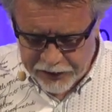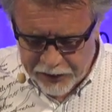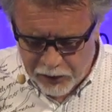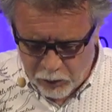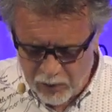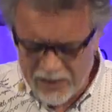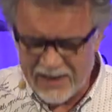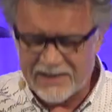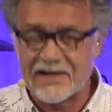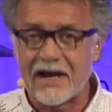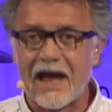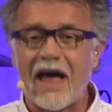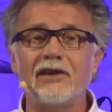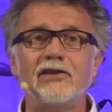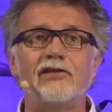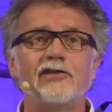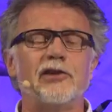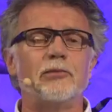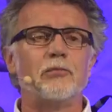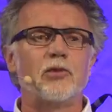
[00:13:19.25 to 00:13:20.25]
which had
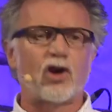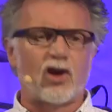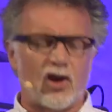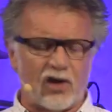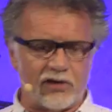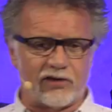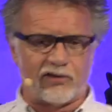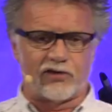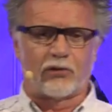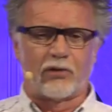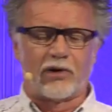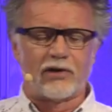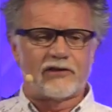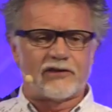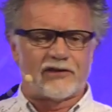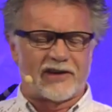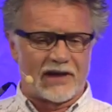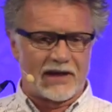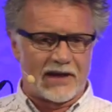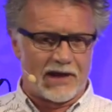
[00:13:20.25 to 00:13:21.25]
some cultural
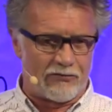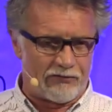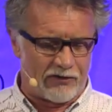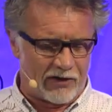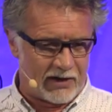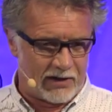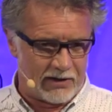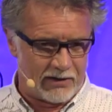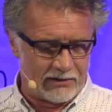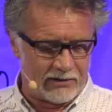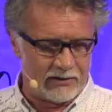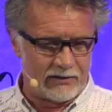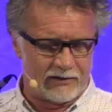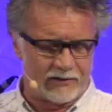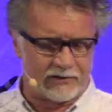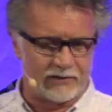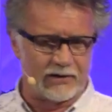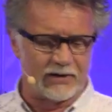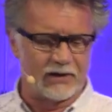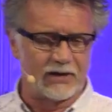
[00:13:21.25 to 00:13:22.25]

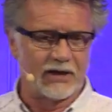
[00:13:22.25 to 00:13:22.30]
significance